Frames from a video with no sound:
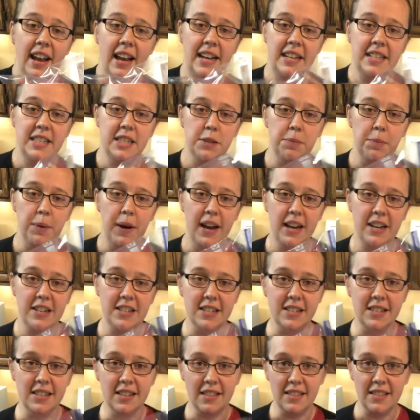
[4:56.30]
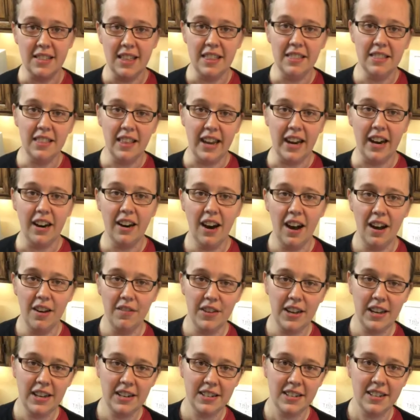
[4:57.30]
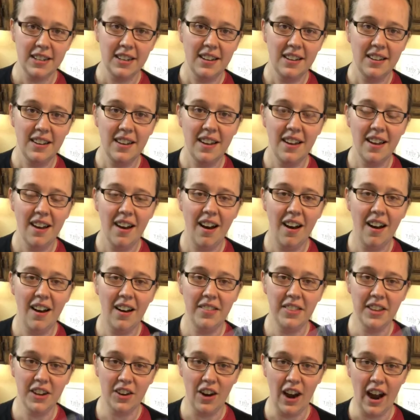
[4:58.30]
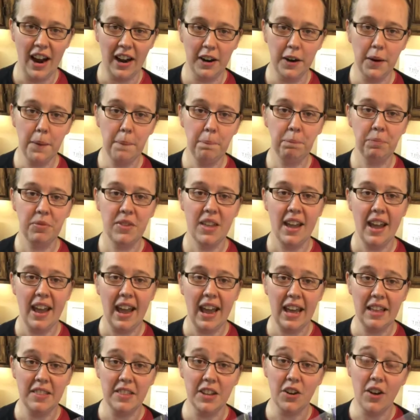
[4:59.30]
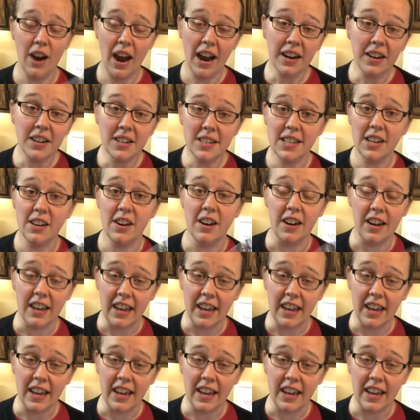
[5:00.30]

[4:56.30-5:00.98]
and spread just a thin layer of it on the cracker. And the crackers are an